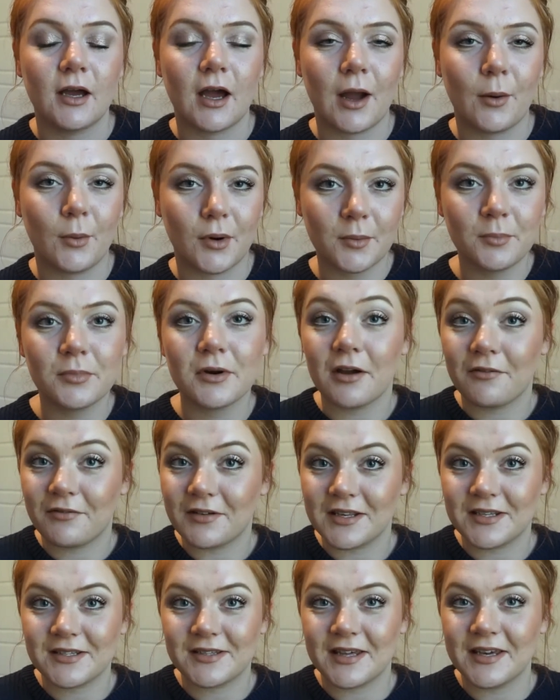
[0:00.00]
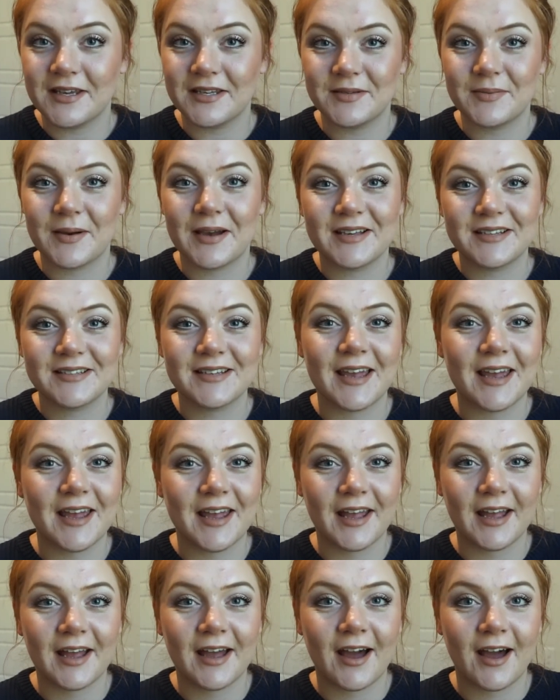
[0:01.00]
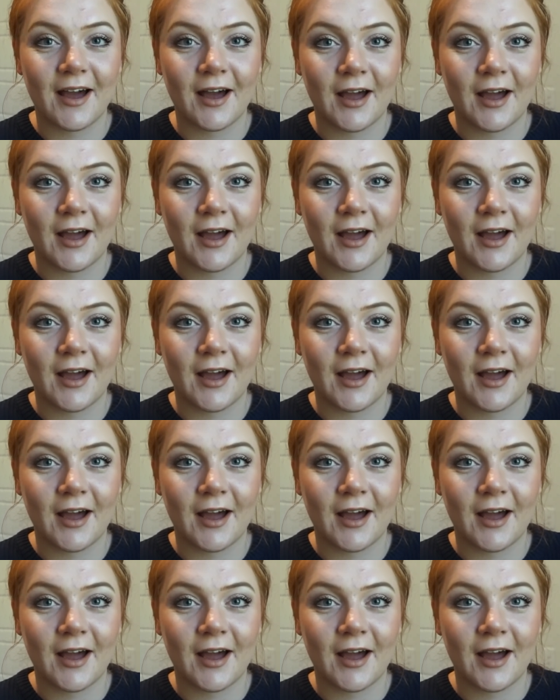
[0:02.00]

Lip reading: I want to preface this by saying